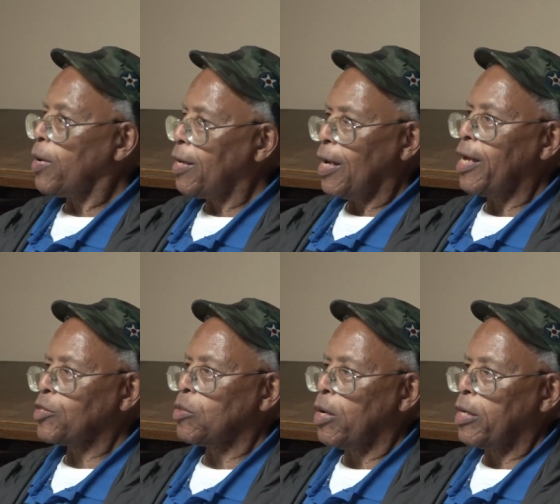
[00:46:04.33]
we had a
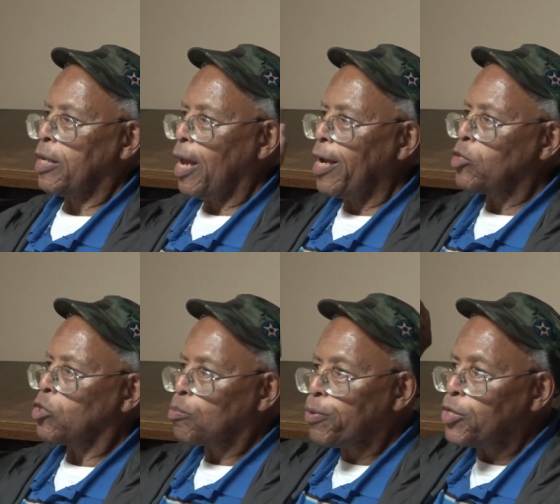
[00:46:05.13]
lesson on it. The
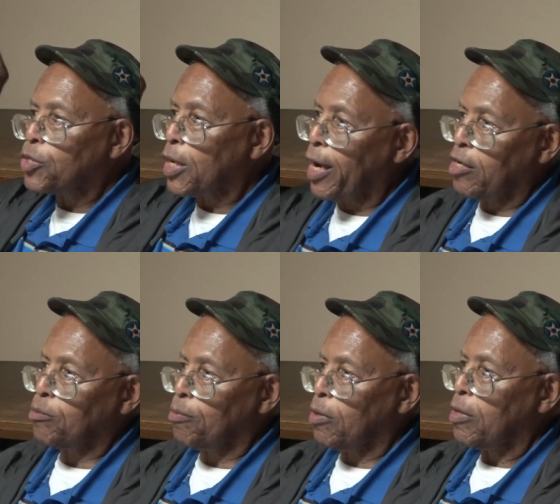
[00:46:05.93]
angels preach the
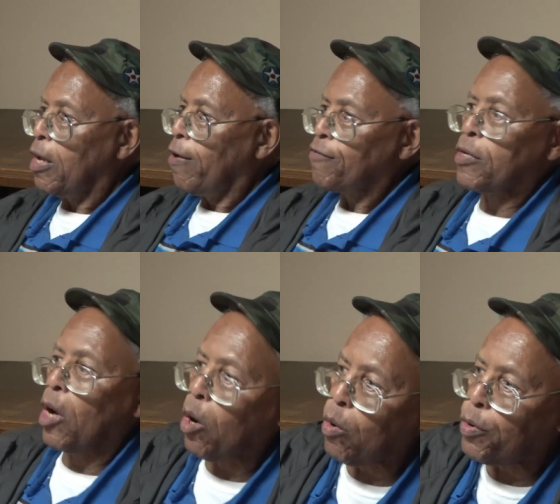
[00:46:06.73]
gospel to the
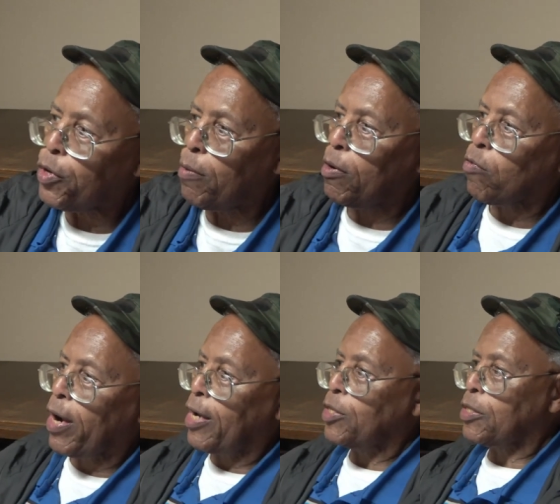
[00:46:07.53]
whole human
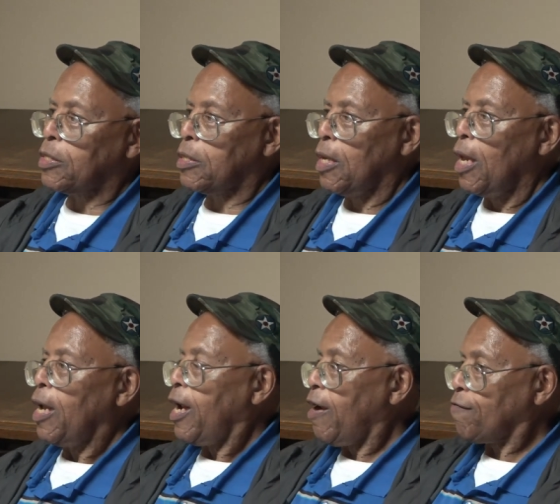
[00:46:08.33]
race
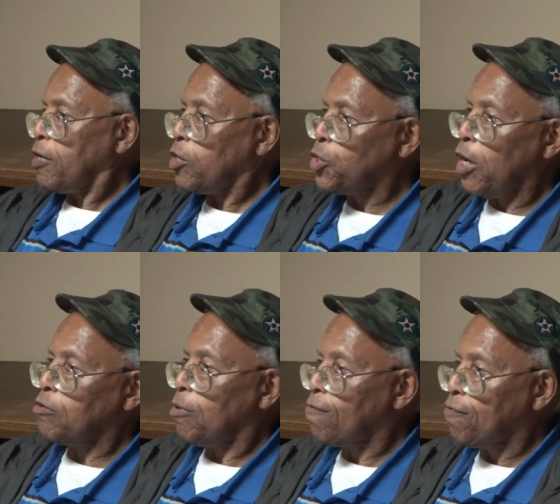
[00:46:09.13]
after the
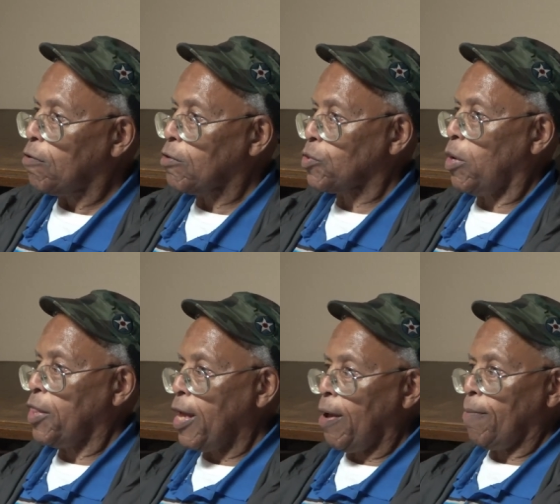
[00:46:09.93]
judgment falls
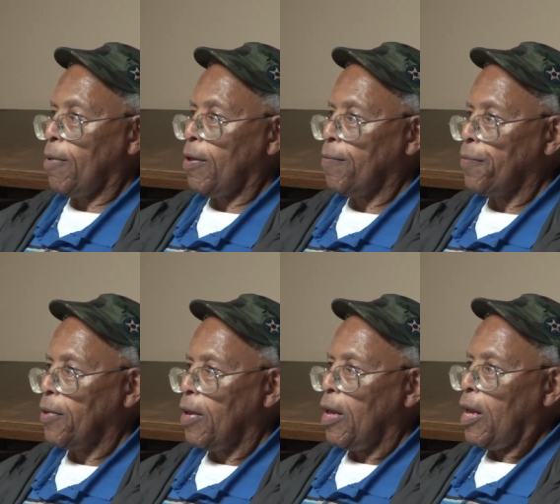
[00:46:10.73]
on them,
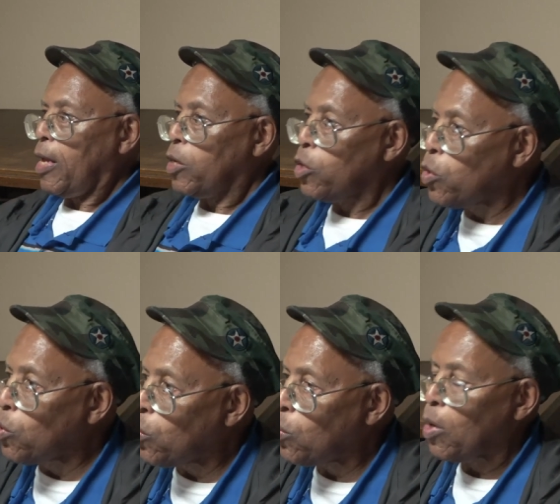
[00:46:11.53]
and
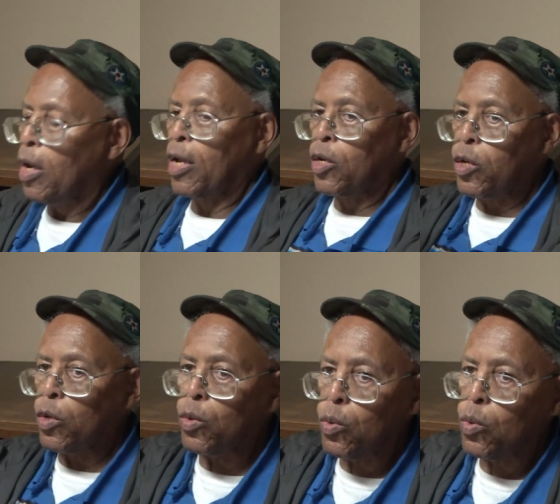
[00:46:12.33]
you, and
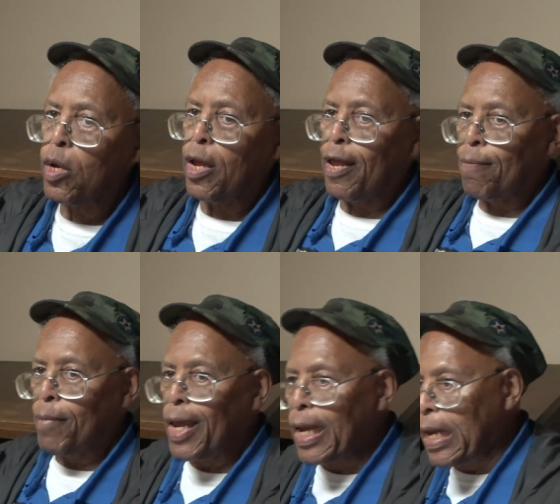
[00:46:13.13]
you, and
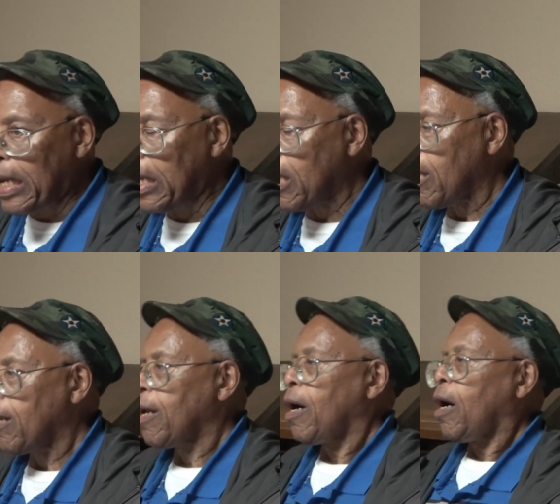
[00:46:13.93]
me,
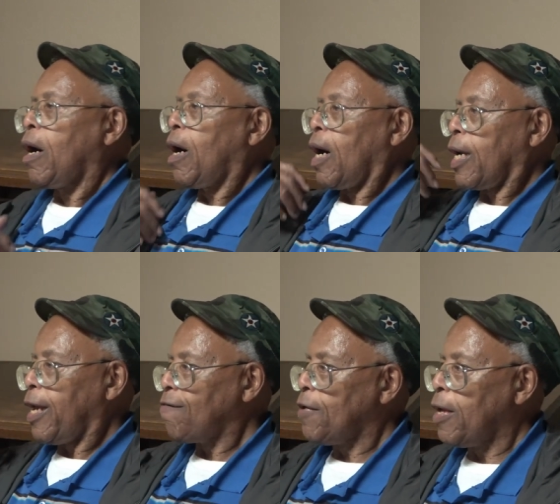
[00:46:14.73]
are
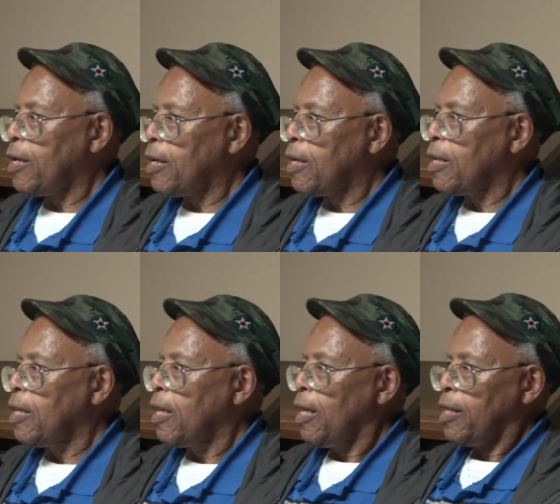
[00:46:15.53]
given
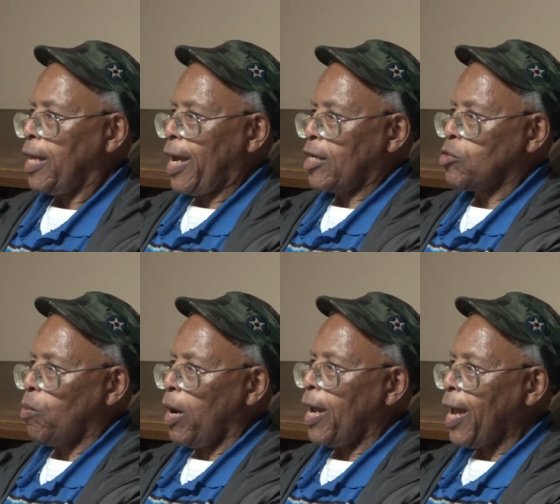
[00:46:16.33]
the
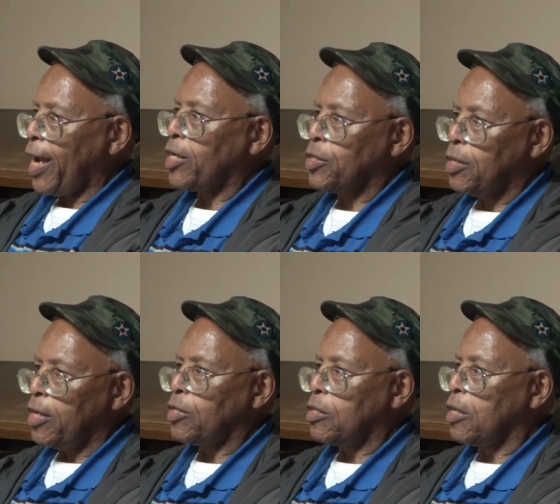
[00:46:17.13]
XY
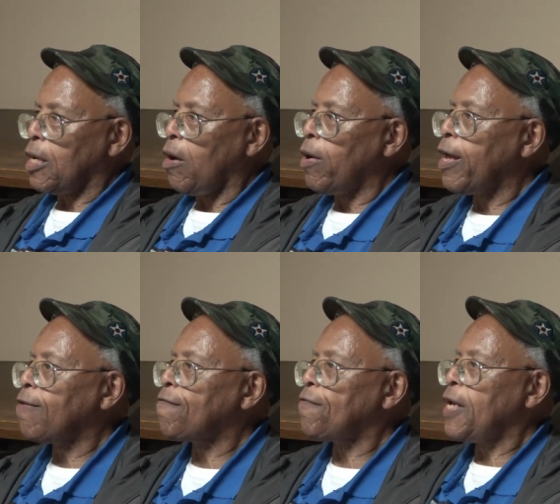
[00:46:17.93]
axis to go
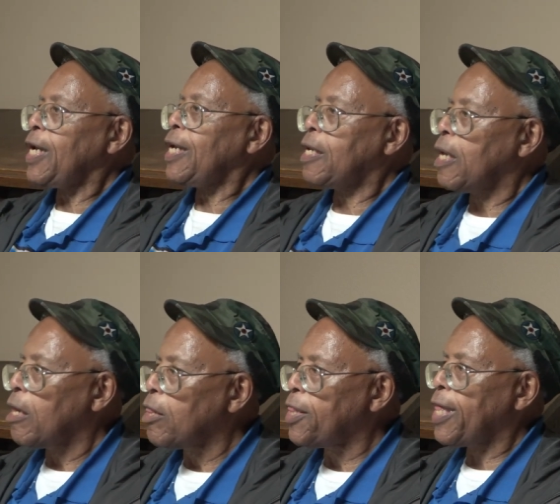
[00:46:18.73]
and feed
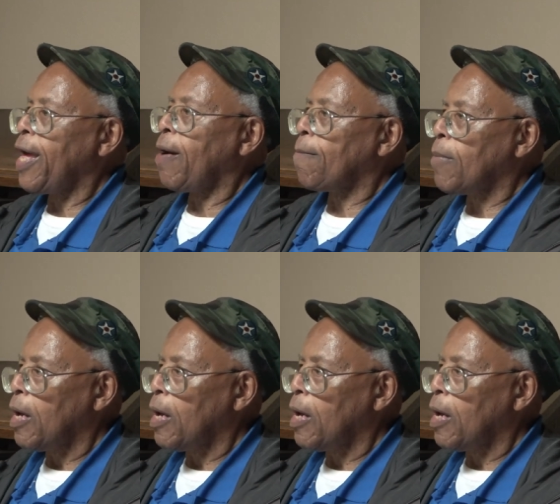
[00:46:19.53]
them